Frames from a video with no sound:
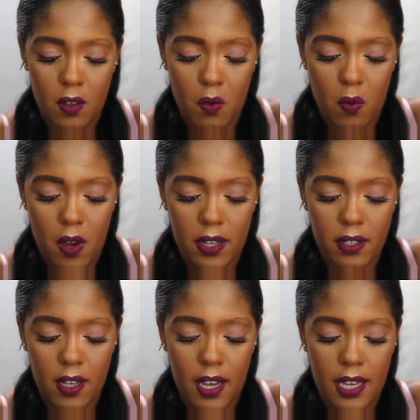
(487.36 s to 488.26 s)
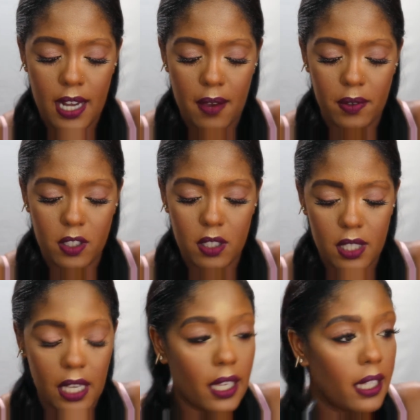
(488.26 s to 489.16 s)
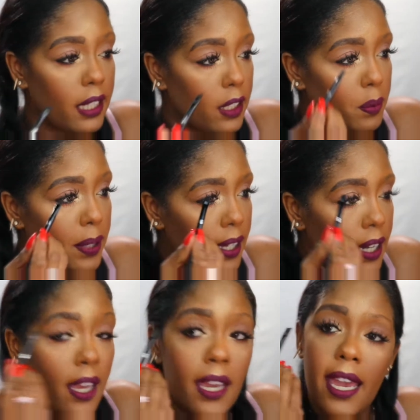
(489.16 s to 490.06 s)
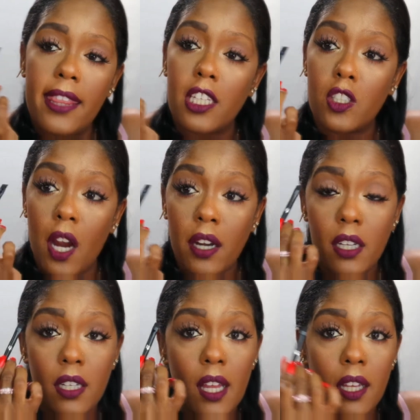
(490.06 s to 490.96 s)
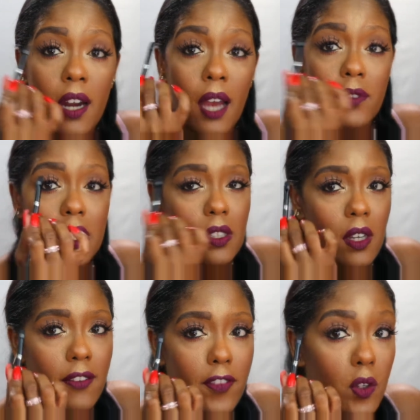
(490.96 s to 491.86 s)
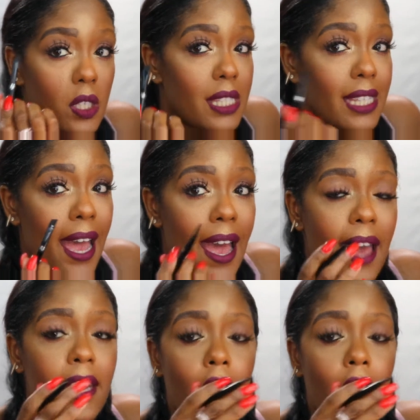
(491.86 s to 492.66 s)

one, and I would just take a little bit, and the darker color I'm just going to focus that